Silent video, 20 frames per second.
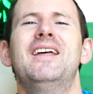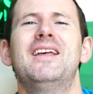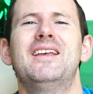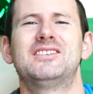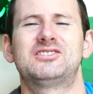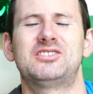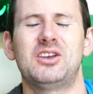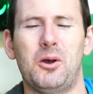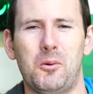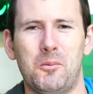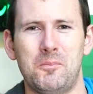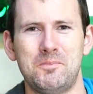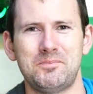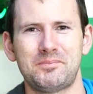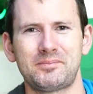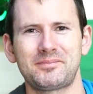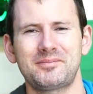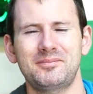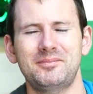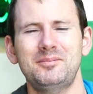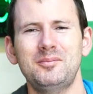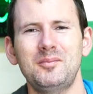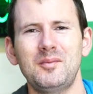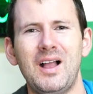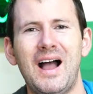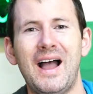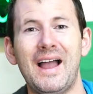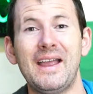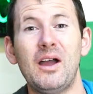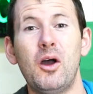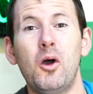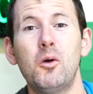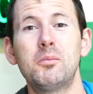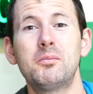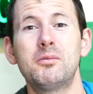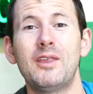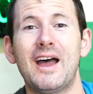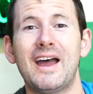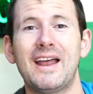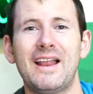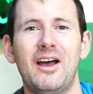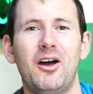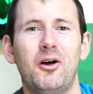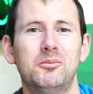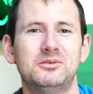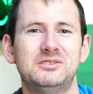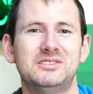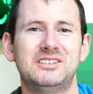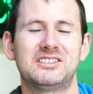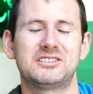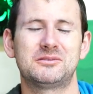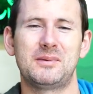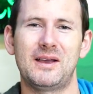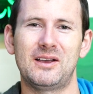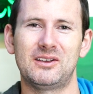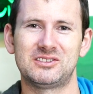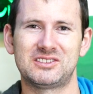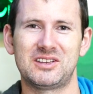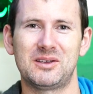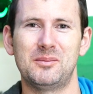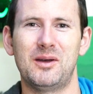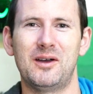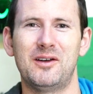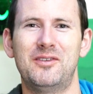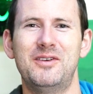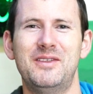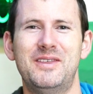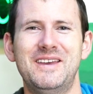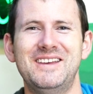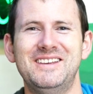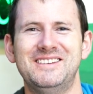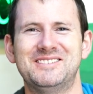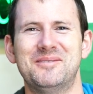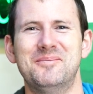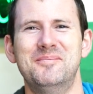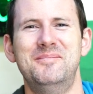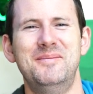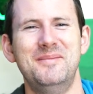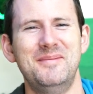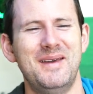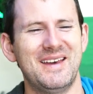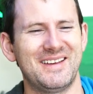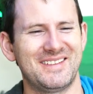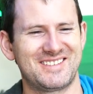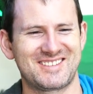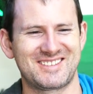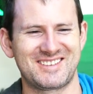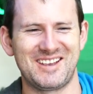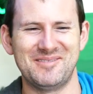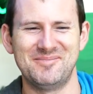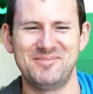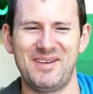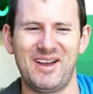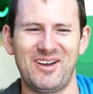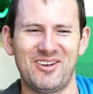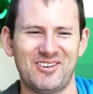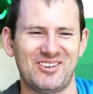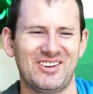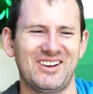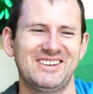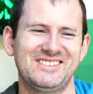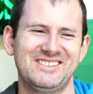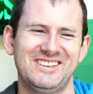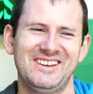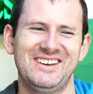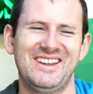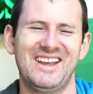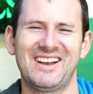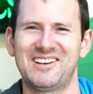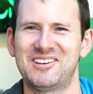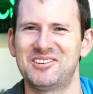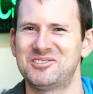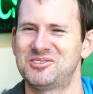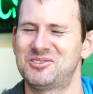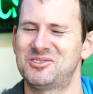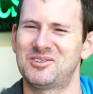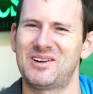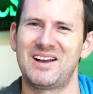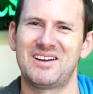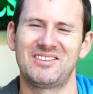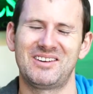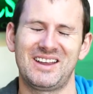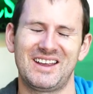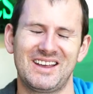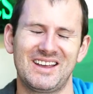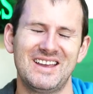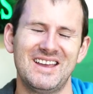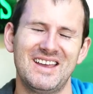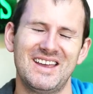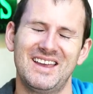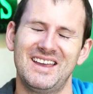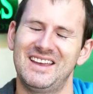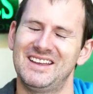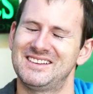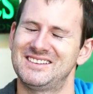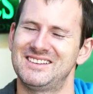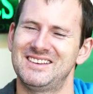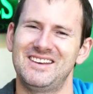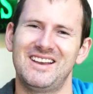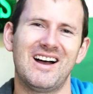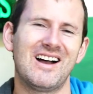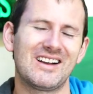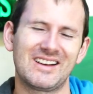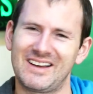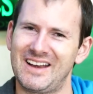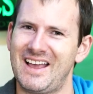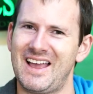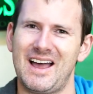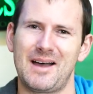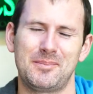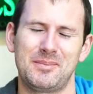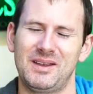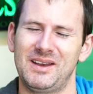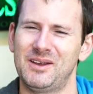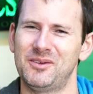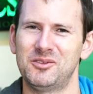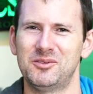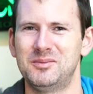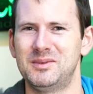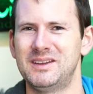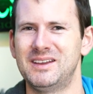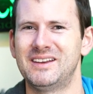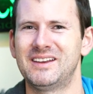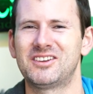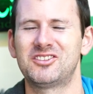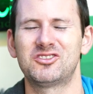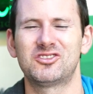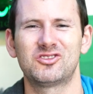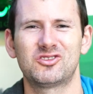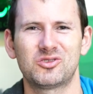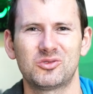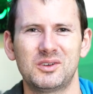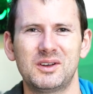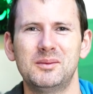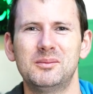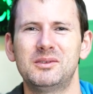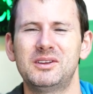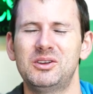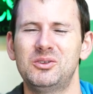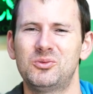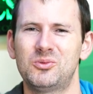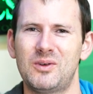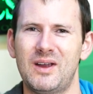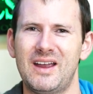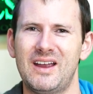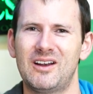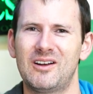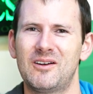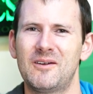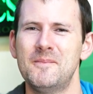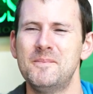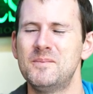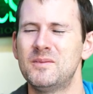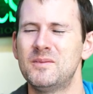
So, I hope that helps dispel some of these myths about crested geckos drowning. It's not gonna happen. It would be an extremely rare,